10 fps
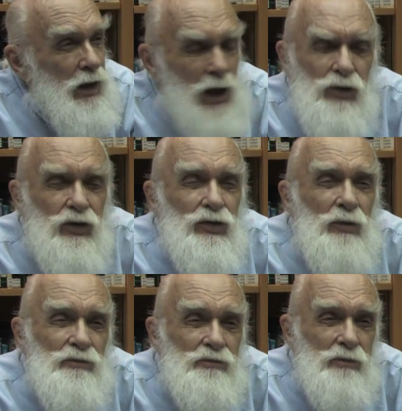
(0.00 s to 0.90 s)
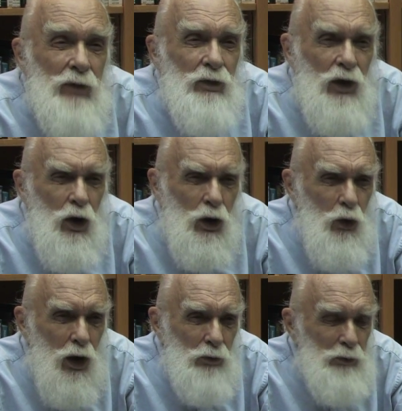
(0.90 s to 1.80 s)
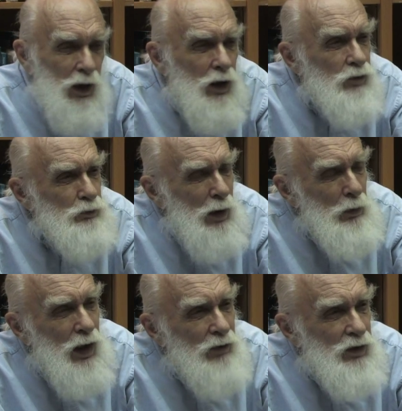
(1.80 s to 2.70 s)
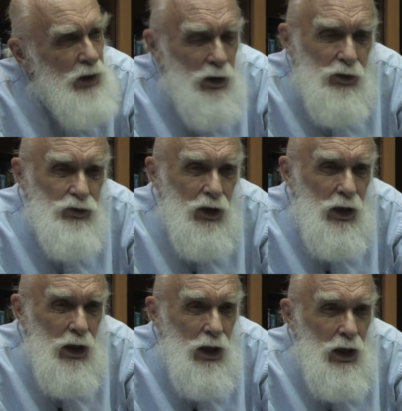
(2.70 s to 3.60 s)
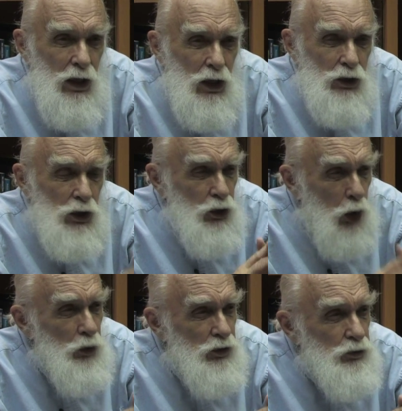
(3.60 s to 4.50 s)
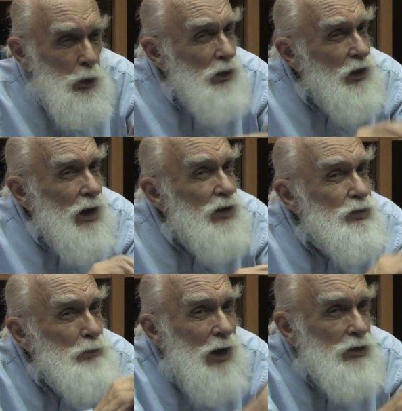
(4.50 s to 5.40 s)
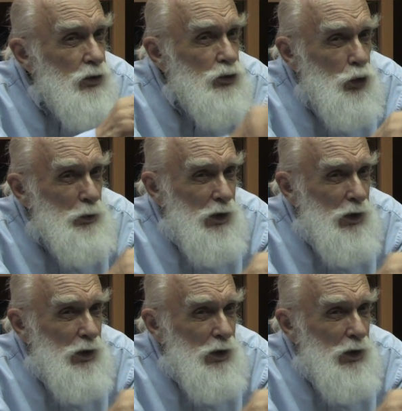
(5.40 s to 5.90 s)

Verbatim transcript: Yes, they are wrong, because people have a tendency to notice what they expect to